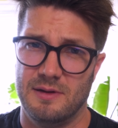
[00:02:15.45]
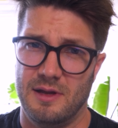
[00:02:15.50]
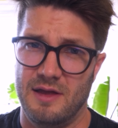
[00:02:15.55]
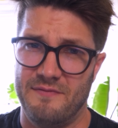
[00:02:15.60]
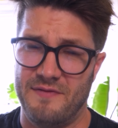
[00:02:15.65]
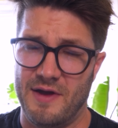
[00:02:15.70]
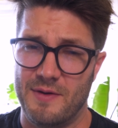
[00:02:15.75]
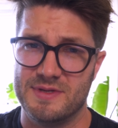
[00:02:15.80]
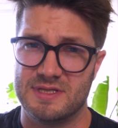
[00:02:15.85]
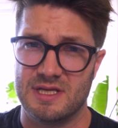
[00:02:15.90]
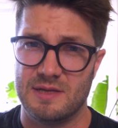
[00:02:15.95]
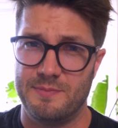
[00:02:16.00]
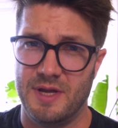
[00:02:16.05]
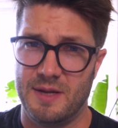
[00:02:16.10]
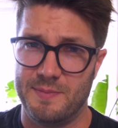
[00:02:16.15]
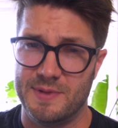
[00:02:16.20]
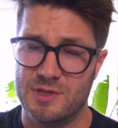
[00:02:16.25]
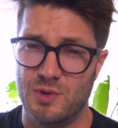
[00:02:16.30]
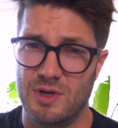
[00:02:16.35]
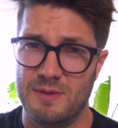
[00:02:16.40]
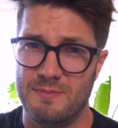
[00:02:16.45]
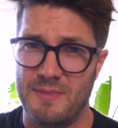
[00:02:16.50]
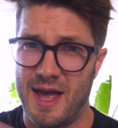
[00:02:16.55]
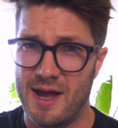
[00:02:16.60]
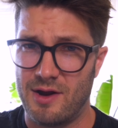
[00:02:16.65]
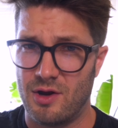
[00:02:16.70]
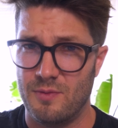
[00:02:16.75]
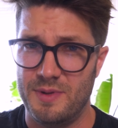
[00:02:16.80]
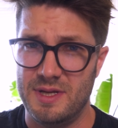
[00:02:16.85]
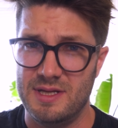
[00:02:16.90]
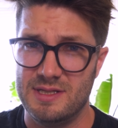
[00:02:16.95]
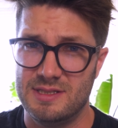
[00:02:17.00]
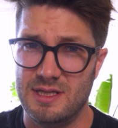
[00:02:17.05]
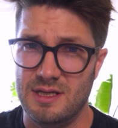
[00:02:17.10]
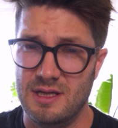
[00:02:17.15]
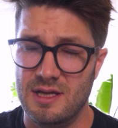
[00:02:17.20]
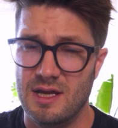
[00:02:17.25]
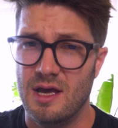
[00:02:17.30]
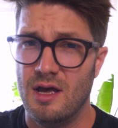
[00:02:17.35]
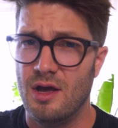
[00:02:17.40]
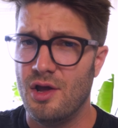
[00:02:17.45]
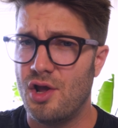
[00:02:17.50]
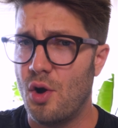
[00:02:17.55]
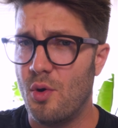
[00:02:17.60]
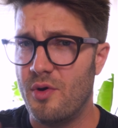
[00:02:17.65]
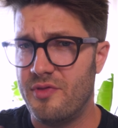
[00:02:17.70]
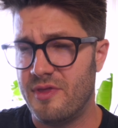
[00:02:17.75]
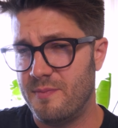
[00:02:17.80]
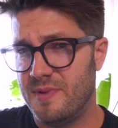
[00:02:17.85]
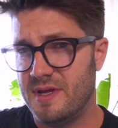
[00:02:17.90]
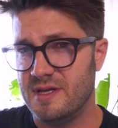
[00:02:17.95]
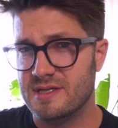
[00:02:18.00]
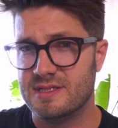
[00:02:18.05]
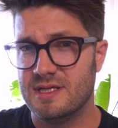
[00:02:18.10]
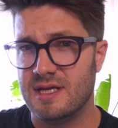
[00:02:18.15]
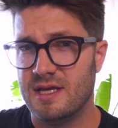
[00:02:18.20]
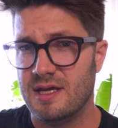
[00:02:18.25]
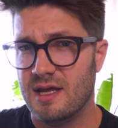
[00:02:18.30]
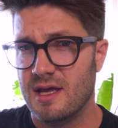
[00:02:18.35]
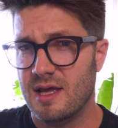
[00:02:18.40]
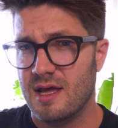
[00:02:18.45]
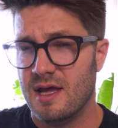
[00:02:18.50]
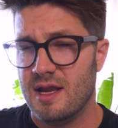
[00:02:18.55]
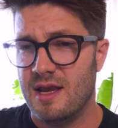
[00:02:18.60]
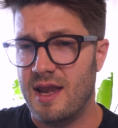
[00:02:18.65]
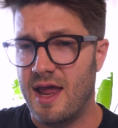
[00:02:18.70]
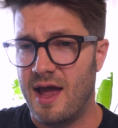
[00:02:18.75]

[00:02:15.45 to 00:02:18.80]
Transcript: If I was going to pick between Mac or PC, go with a PC.